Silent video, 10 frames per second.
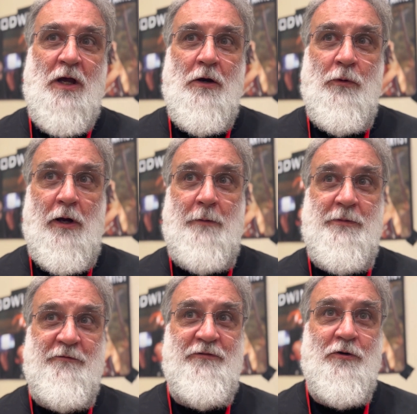Well,
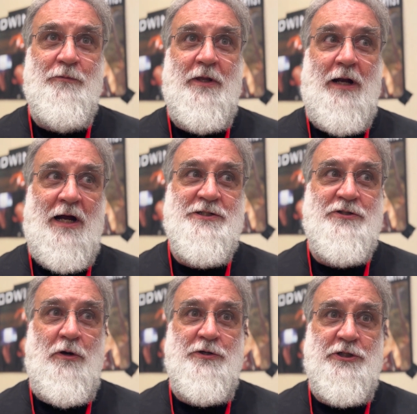the film that I
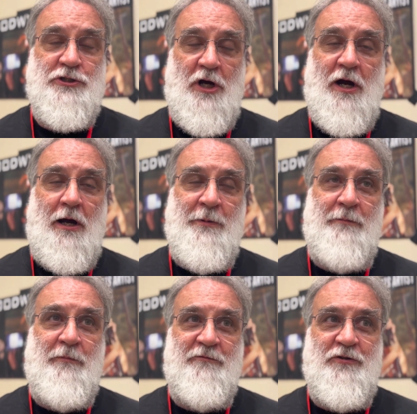saw as a child, I
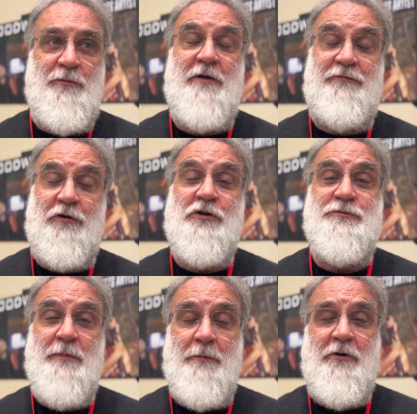mean, some of my first
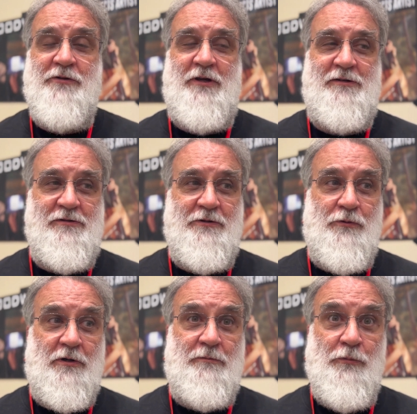memories actually
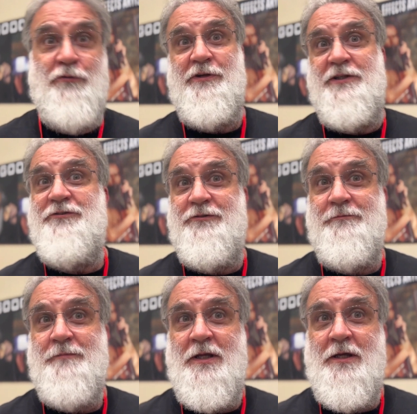were movies.
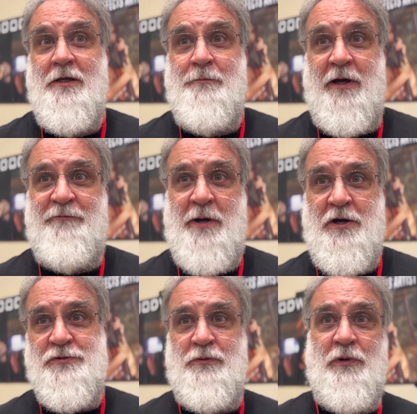My
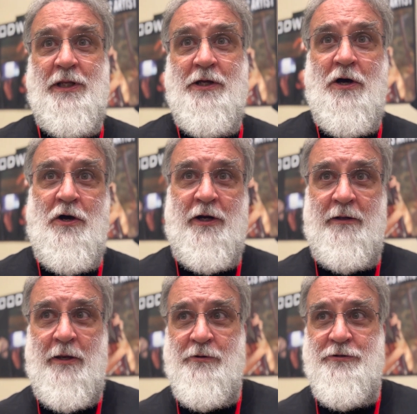parents were really young, and
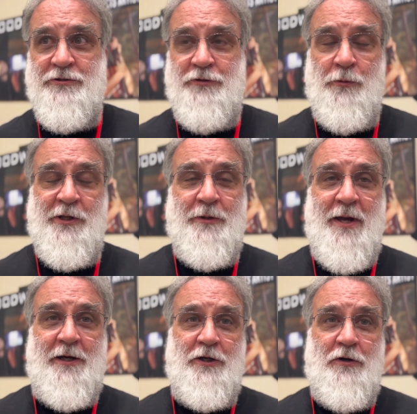they would just throw me in the
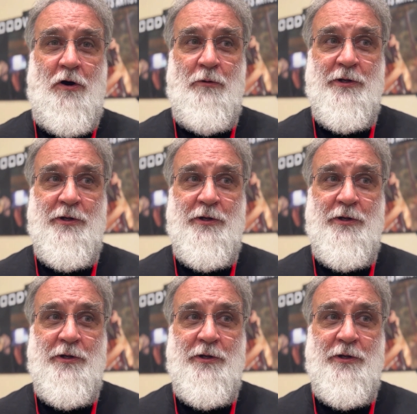back of the car.